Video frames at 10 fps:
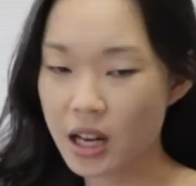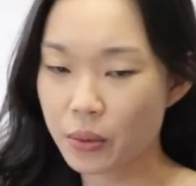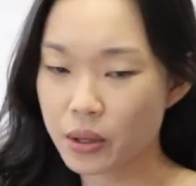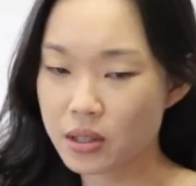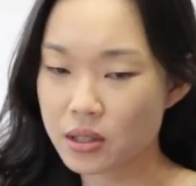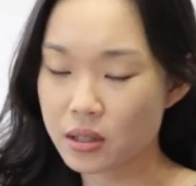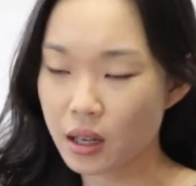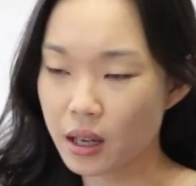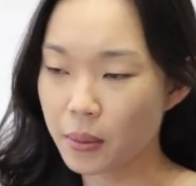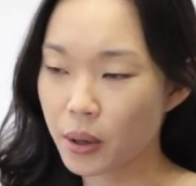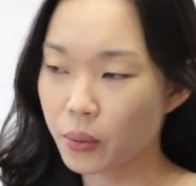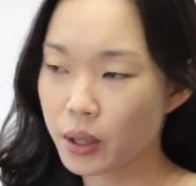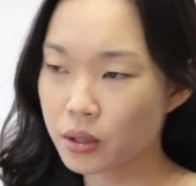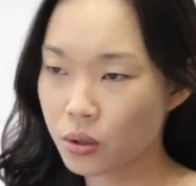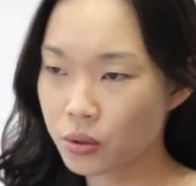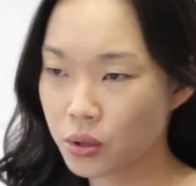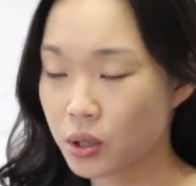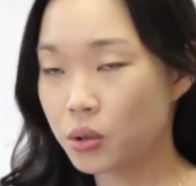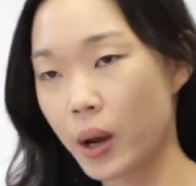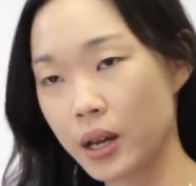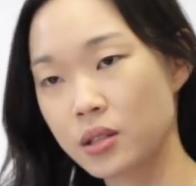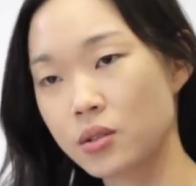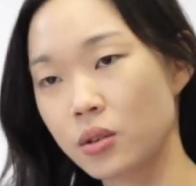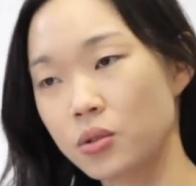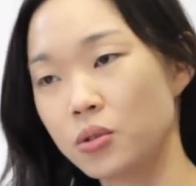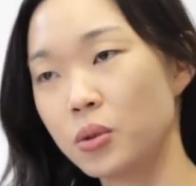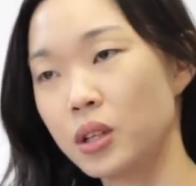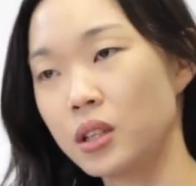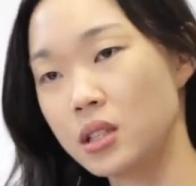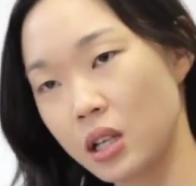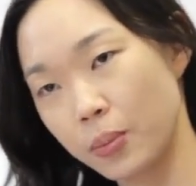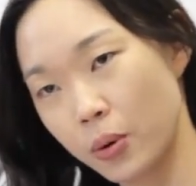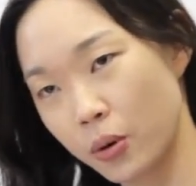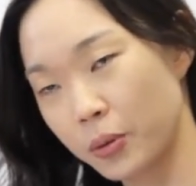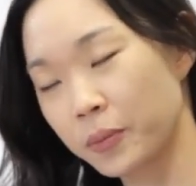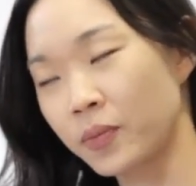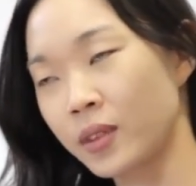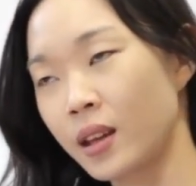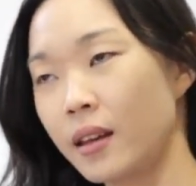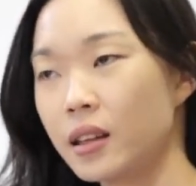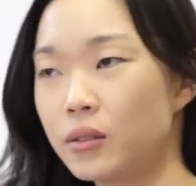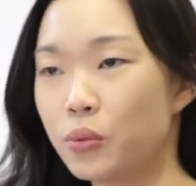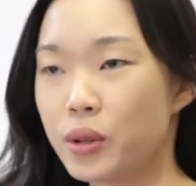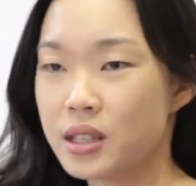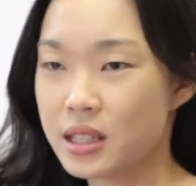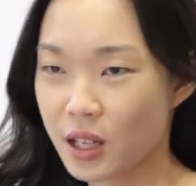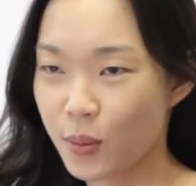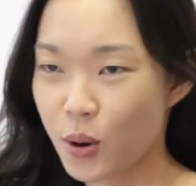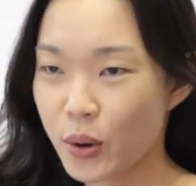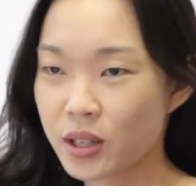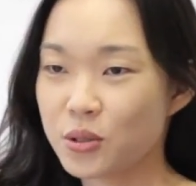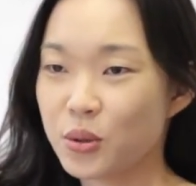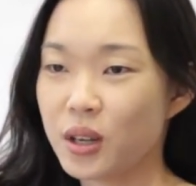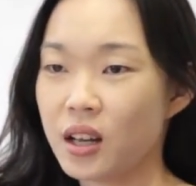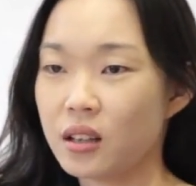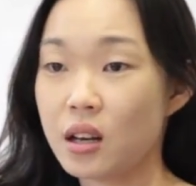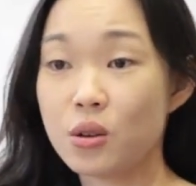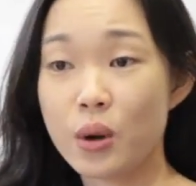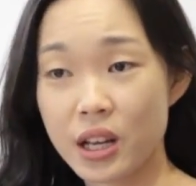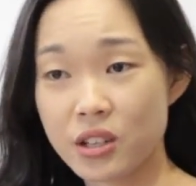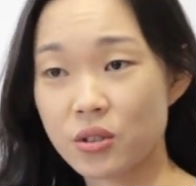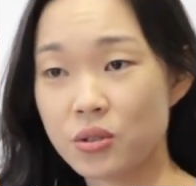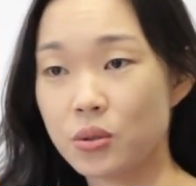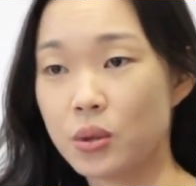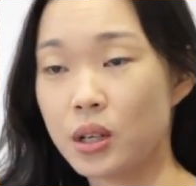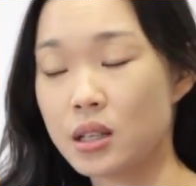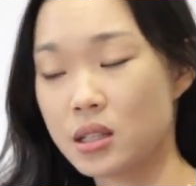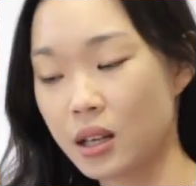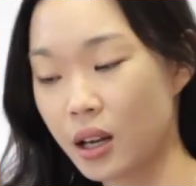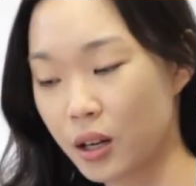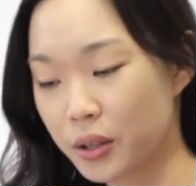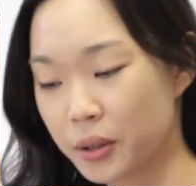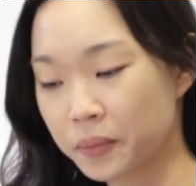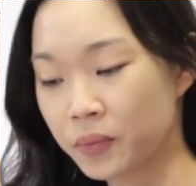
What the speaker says: I was thinking about whether to go to the US or to do it in Singapore, and then within Singapore, whether to do it at NUH or to do it at SingHealth.